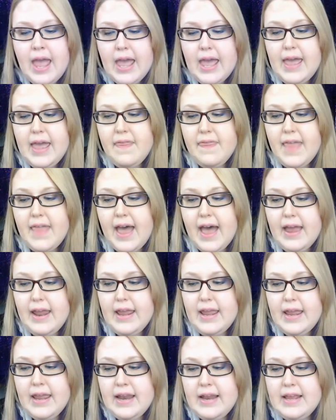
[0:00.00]
in that
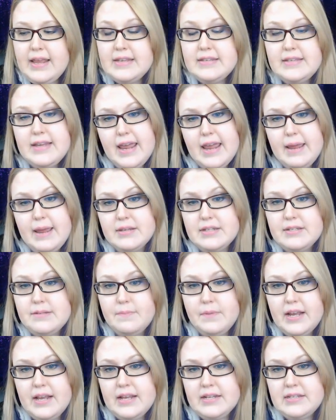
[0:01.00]
it is a
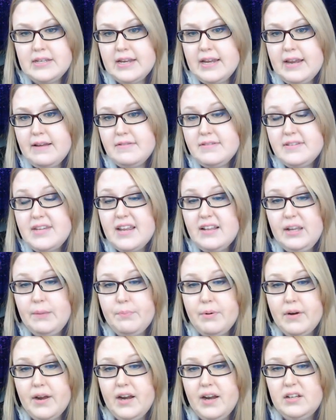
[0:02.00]
it's a daily
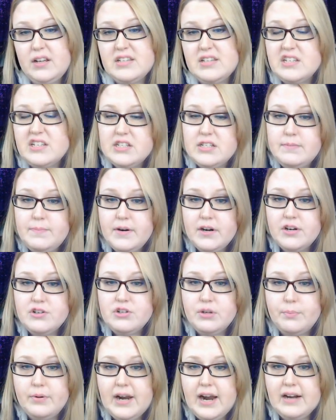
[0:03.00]
practice, it's a
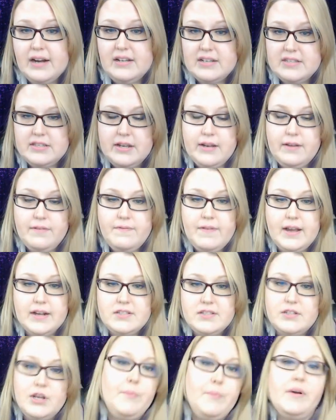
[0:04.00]
spiritual practice that affects
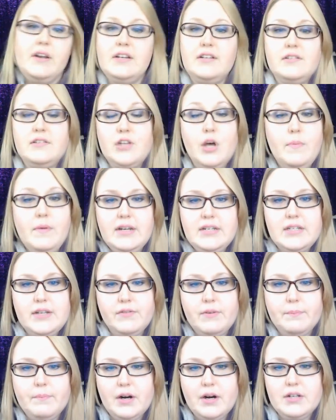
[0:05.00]
so much so many
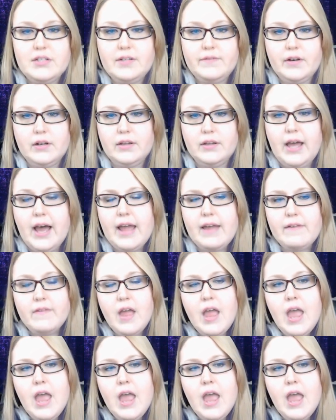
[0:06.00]
different parts of your life.